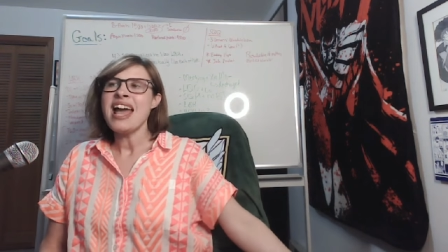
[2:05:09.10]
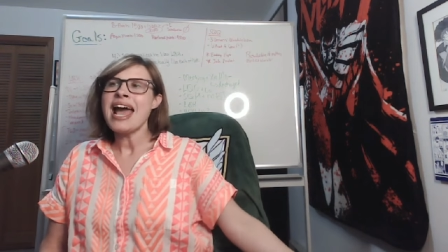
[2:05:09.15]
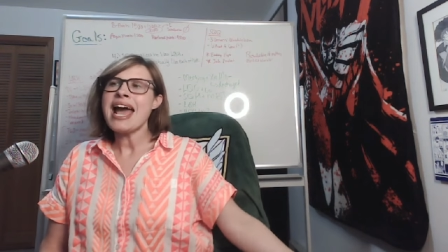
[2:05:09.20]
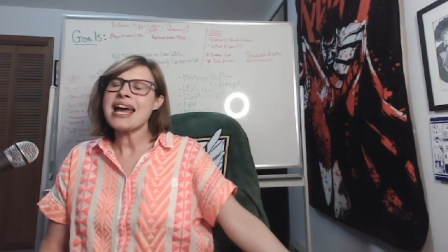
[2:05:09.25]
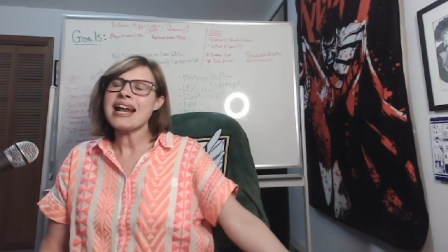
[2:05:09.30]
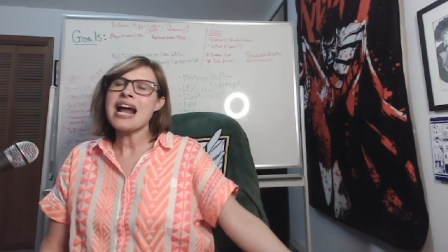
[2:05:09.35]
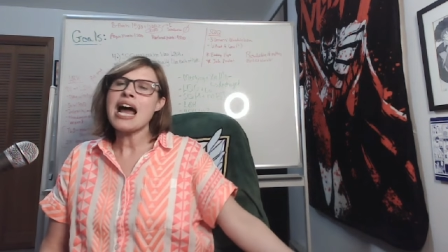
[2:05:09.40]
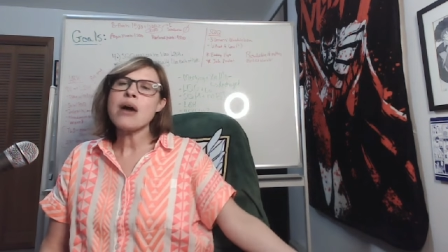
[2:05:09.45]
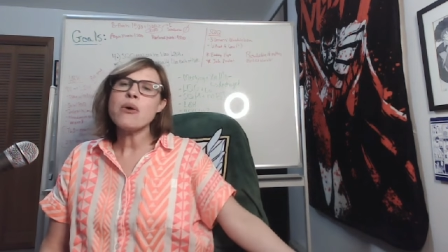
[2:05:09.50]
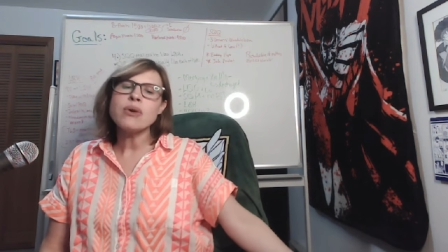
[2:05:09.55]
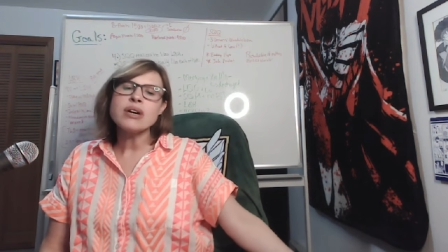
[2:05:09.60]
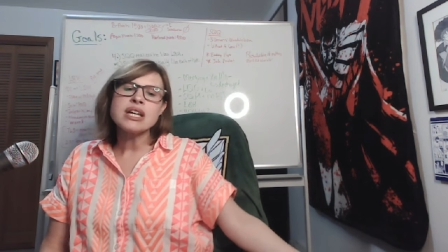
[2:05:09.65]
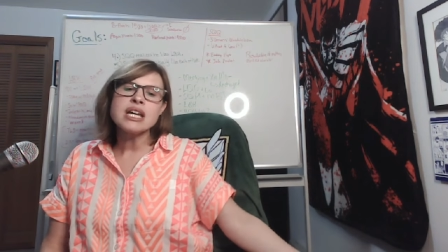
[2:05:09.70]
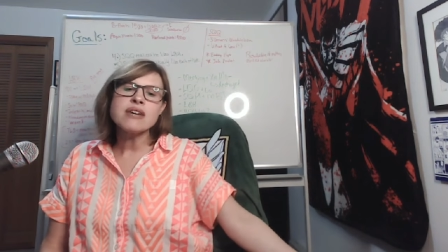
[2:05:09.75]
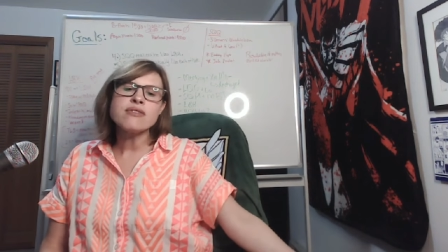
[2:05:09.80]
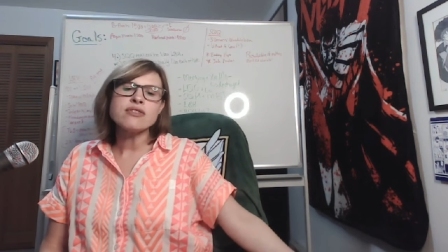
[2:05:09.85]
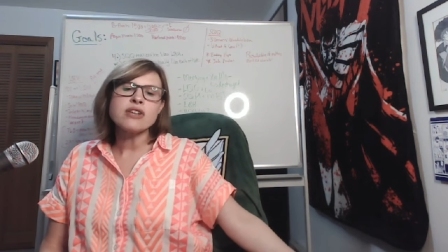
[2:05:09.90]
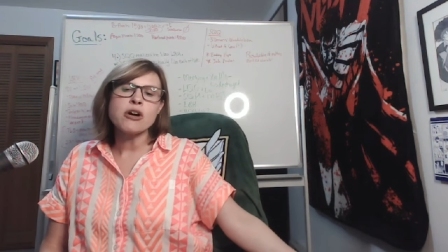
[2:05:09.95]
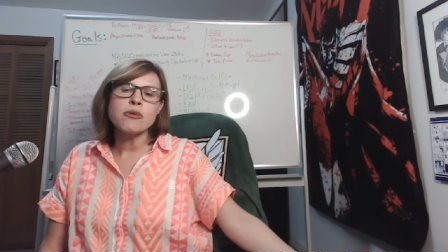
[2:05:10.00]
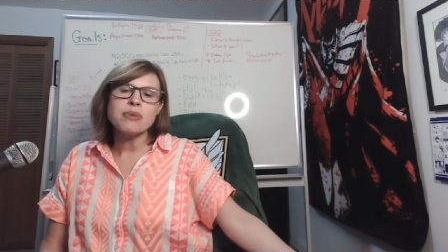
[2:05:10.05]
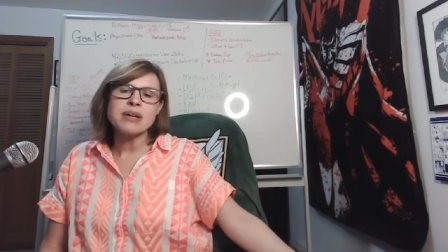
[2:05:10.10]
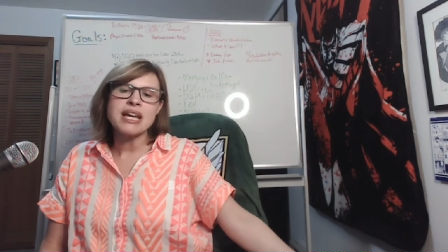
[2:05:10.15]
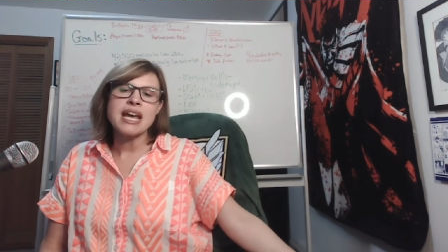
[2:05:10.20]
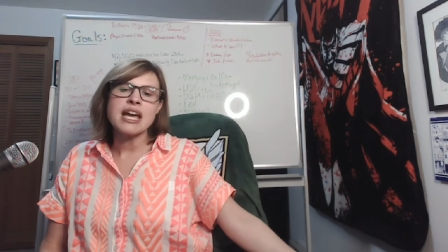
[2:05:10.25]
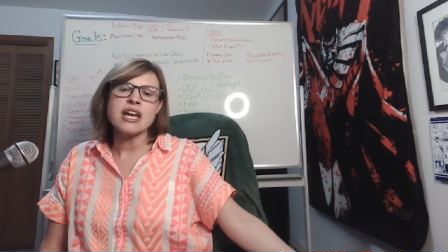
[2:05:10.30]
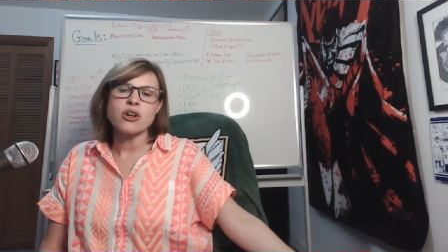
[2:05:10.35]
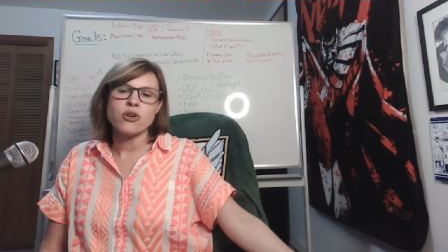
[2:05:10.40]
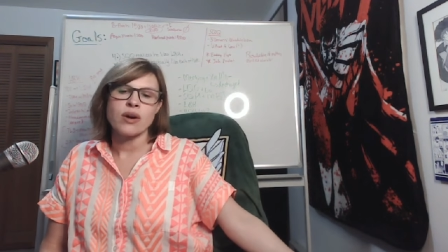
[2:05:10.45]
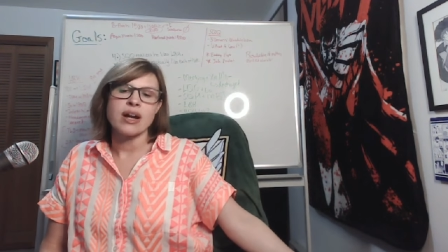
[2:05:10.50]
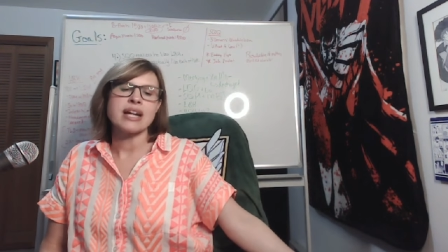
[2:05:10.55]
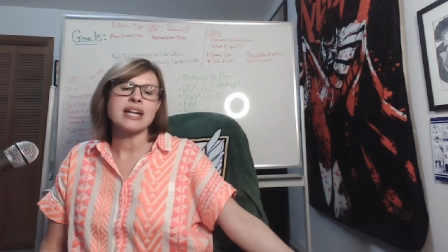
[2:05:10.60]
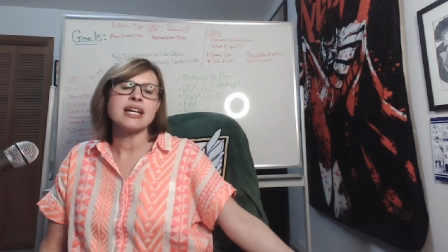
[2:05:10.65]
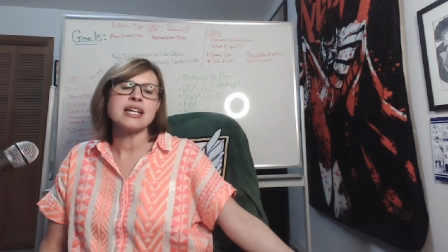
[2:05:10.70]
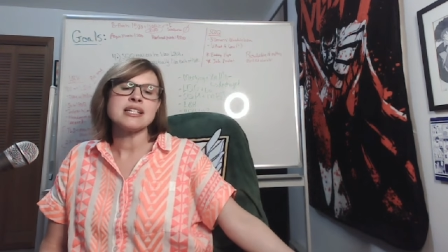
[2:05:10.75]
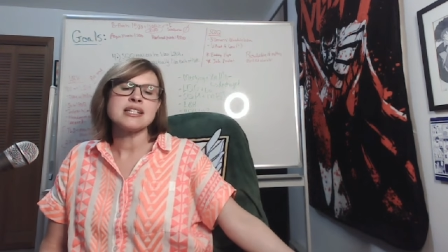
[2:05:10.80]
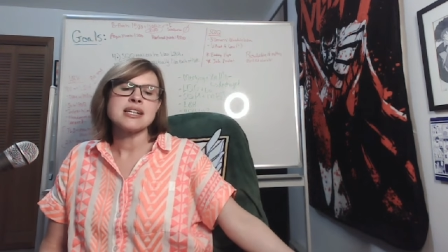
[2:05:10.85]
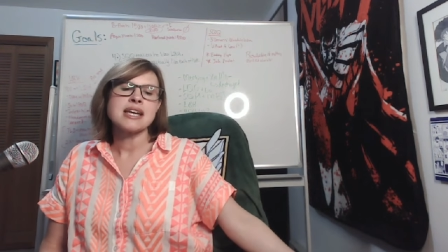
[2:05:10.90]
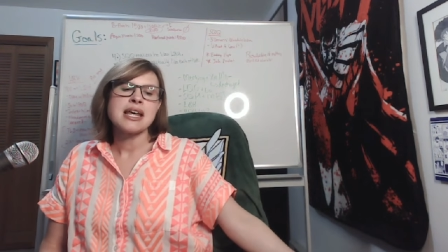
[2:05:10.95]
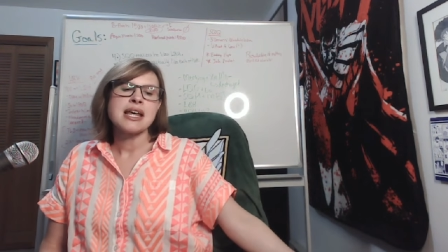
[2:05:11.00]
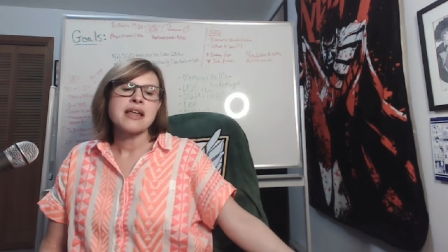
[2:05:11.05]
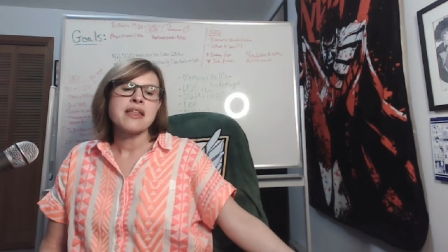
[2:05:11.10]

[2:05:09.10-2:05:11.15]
And I will give Lo Binghe credit